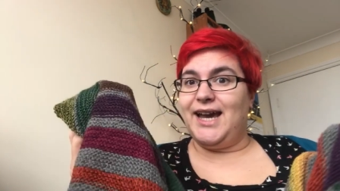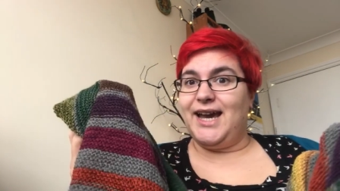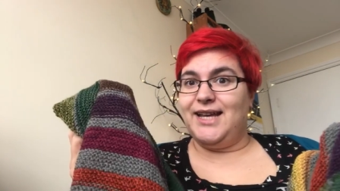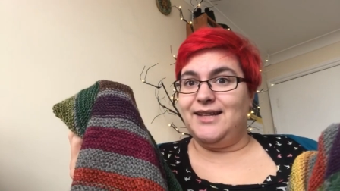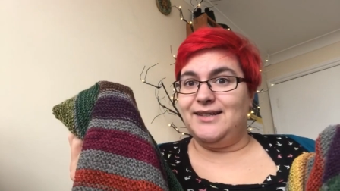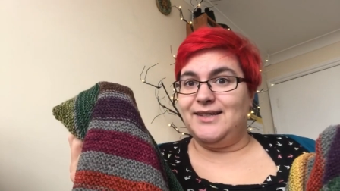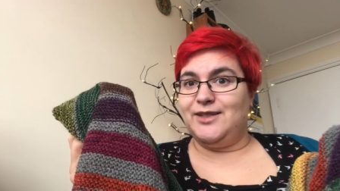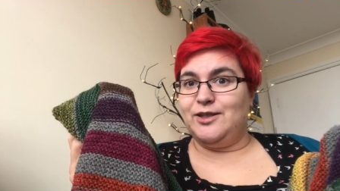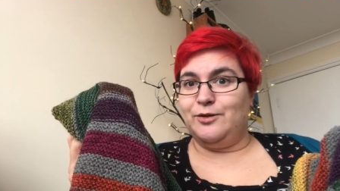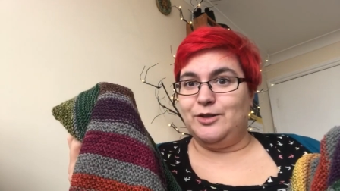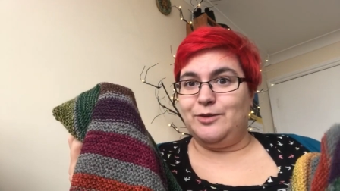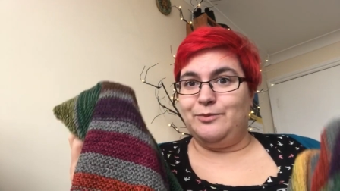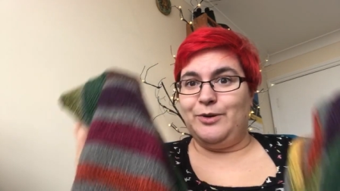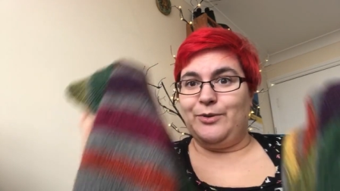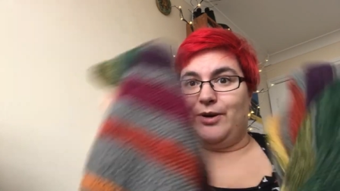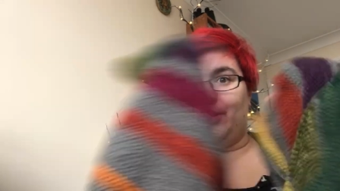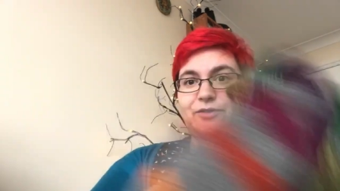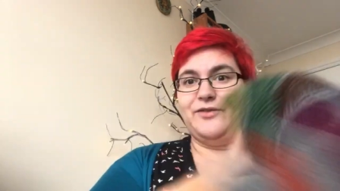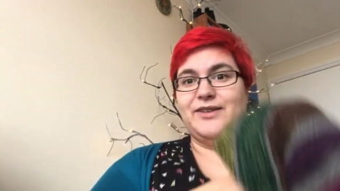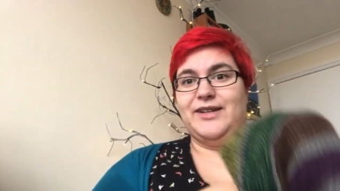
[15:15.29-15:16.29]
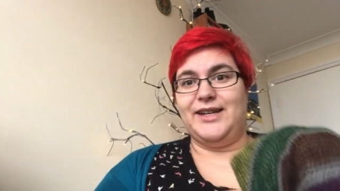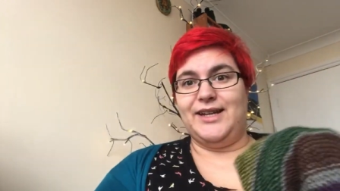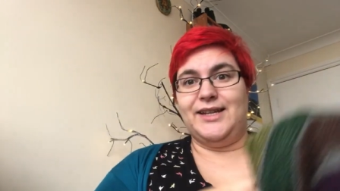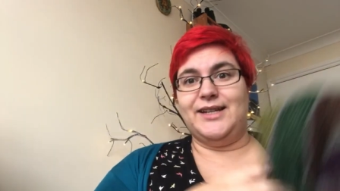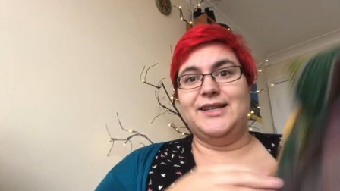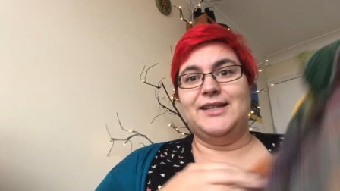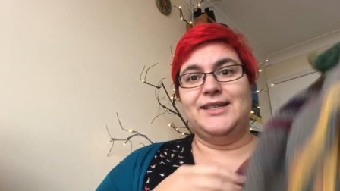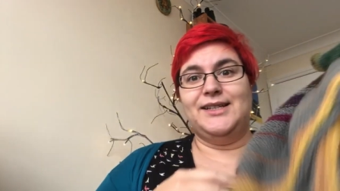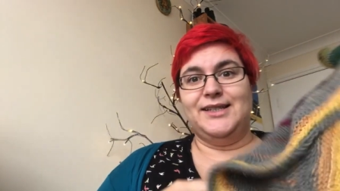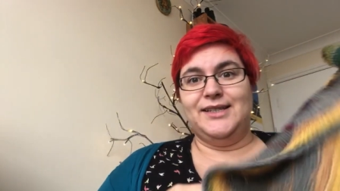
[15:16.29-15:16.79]
And still to be woven
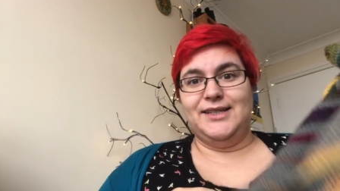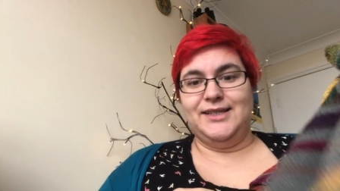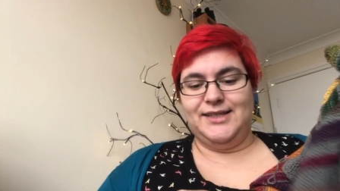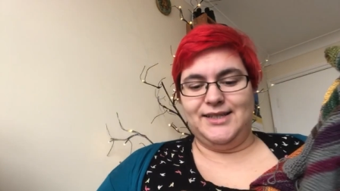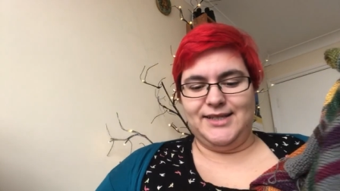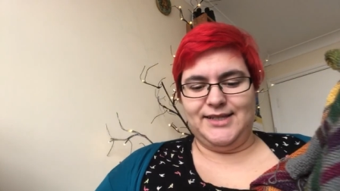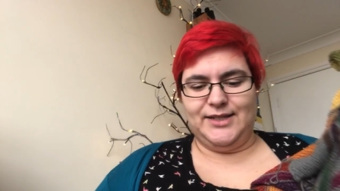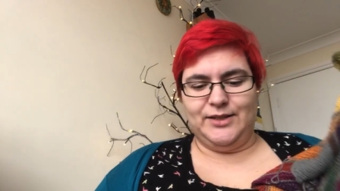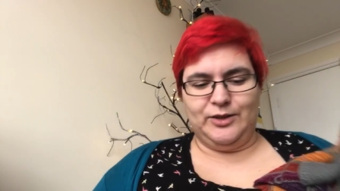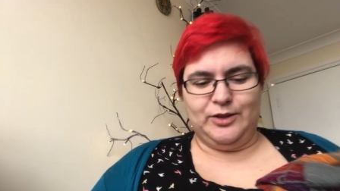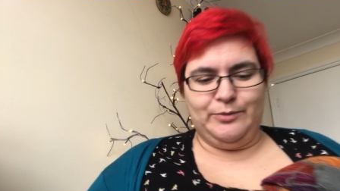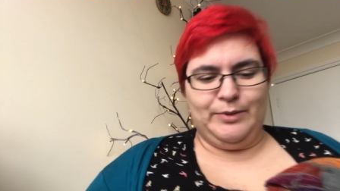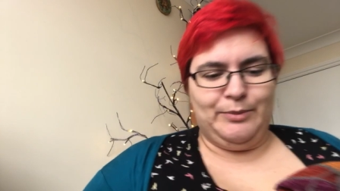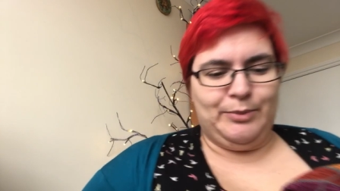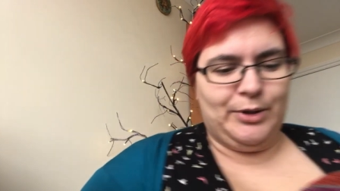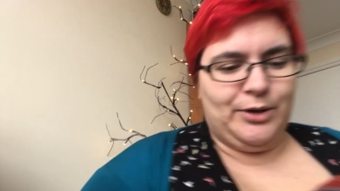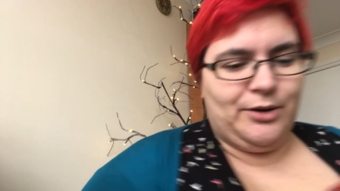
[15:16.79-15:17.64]
in, still to be